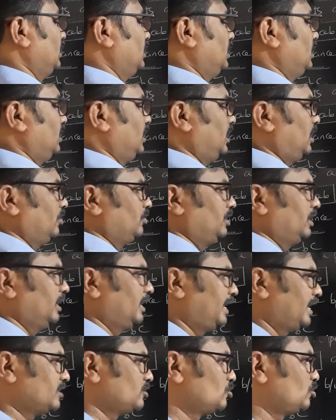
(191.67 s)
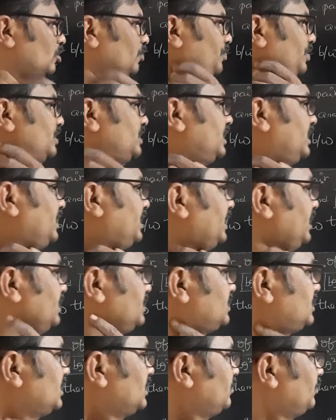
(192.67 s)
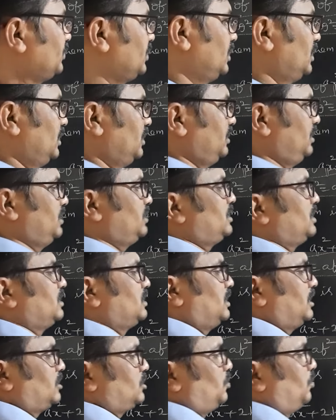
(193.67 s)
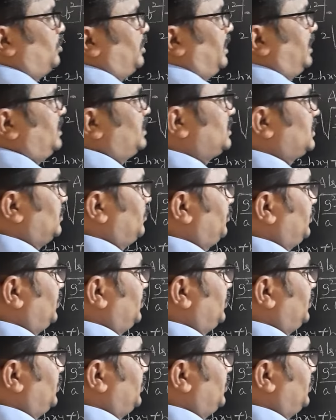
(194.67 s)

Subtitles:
Now their x coefficient is, this is the students